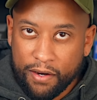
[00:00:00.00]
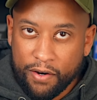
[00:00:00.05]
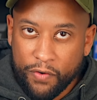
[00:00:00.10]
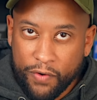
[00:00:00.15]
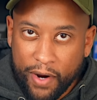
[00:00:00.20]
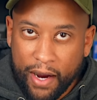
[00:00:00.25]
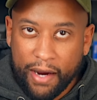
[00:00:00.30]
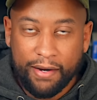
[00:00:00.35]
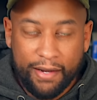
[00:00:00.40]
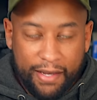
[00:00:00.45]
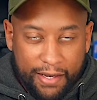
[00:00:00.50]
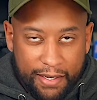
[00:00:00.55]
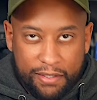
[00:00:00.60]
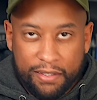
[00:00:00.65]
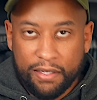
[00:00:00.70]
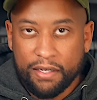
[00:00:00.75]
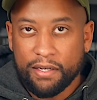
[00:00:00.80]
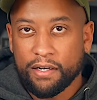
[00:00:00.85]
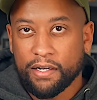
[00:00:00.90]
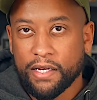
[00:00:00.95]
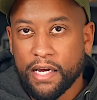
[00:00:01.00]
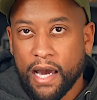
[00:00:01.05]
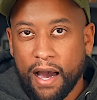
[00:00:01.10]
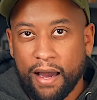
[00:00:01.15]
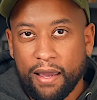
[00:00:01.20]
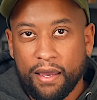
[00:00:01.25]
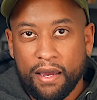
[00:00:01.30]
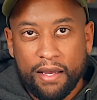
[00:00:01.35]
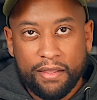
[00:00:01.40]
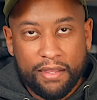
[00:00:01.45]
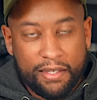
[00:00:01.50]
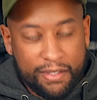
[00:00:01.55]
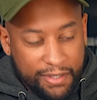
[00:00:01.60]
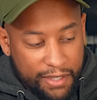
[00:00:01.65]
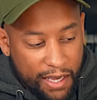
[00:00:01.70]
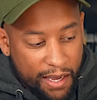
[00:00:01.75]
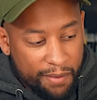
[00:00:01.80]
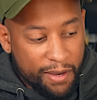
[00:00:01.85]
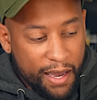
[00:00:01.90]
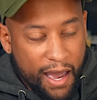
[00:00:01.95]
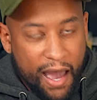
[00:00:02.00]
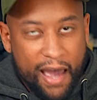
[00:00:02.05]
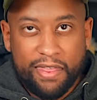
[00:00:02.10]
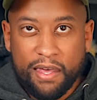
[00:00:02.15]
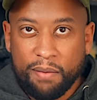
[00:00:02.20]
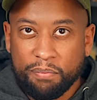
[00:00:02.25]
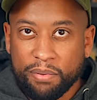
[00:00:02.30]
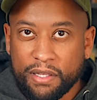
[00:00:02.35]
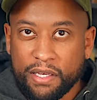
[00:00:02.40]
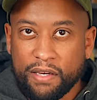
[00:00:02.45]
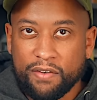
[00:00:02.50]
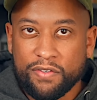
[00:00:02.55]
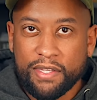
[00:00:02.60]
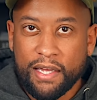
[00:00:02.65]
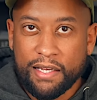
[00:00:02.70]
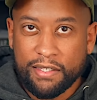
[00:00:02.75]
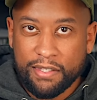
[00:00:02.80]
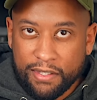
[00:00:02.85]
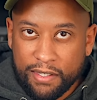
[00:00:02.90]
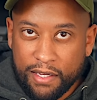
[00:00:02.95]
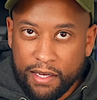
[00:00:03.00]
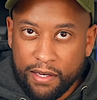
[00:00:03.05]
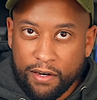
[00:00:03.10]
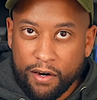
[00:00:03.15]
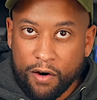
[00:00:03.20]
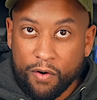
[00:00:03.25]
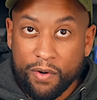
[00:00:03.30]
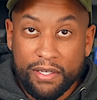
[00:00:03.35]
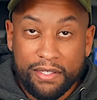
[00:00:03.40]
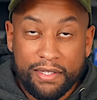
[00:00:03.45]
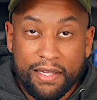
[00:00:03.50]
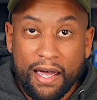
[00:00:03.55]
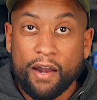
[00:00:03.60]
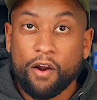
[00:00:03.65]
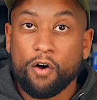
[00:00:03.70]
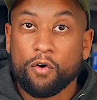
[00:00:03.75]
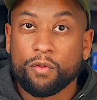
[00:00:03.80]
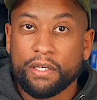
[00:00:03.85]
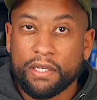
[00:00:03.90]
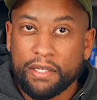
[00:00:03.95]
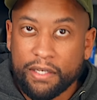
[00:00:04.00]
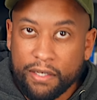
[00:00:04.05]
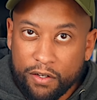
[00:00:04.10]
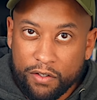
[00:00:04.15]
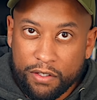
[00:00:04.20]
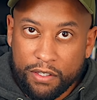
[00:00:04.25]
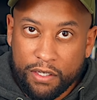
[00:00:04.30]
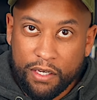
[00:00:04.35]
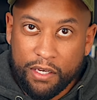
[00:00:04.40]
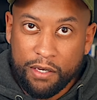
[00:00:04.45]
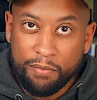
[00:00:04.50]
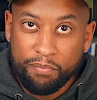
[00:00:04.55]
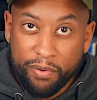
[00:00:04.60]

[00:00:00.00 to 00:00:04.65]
Right, he's the good guy. The same guy that believes that Sneako is not only guilty,